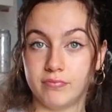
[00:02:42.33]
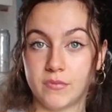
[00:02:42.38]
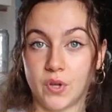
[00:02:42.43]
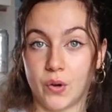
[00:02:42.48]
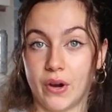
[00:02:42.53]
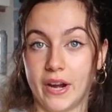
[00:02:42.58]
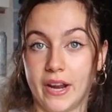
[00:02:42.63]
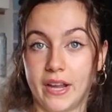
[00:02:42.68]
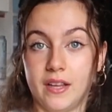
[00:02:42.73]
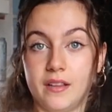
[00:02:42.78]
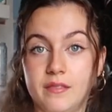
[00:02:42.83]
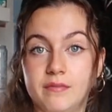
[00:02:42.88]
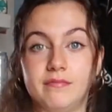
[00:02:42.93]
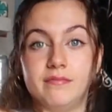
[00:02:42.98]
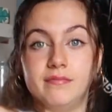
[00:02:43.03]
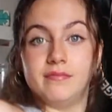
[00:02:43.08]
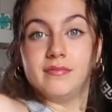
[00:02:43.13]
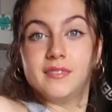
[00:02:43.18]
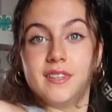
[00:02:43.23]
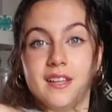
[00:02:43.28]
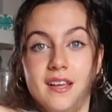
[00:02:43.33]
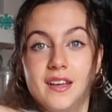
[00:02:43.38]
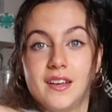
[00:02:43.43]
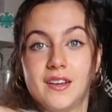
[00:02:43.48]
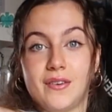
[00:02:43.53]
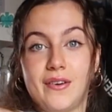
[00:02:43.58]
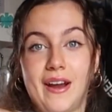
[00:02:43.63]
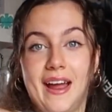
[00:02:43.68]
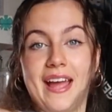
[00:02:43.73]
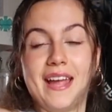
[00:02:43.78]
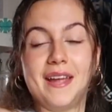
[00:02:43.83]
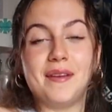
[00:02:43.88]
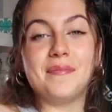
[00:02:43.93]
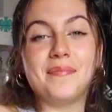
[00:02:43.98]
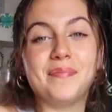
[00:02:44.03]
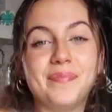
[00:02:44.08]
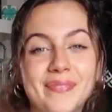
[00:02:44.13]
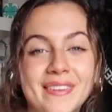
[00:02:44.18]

gray. Great.